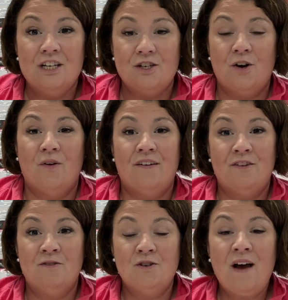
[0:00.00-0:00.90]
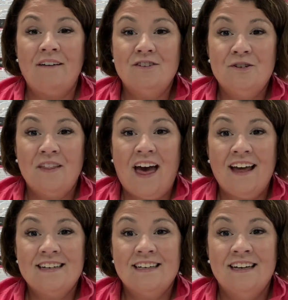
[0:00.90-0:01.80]
So if you do have to do
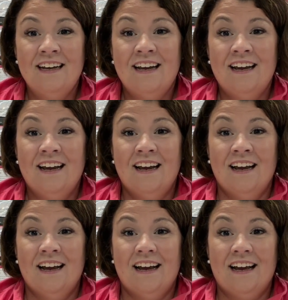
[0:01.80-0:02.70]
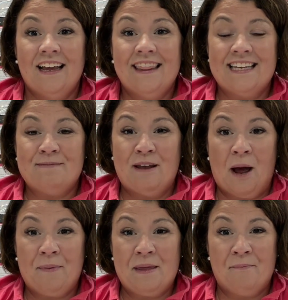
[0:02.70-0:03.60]
that, this may
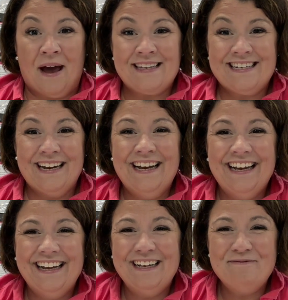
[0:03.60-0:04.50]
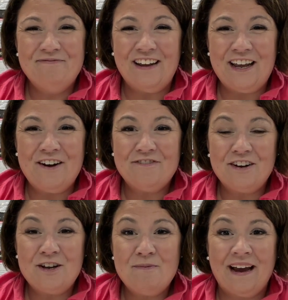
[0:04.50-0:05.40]
not be the best video for
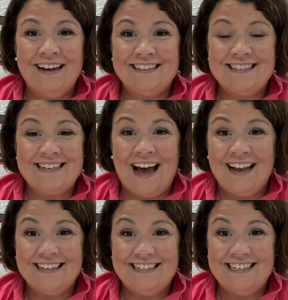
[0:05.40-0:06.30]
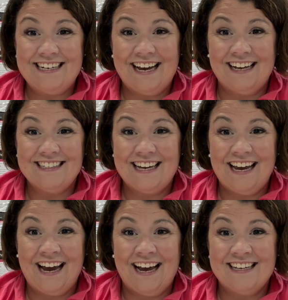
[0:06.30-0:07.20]
you because it's not detailed
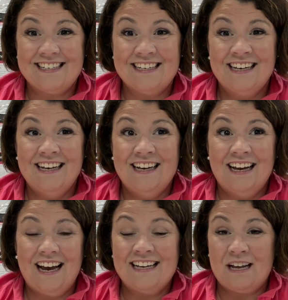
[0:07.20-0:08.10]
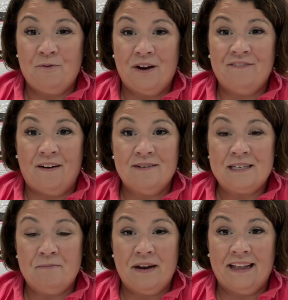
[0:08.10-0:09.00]
as I would if I was
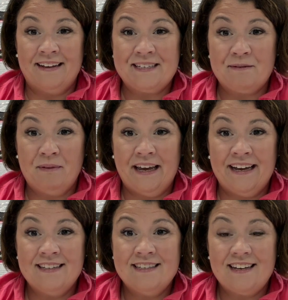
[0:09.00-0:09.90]
submitting lesson plans.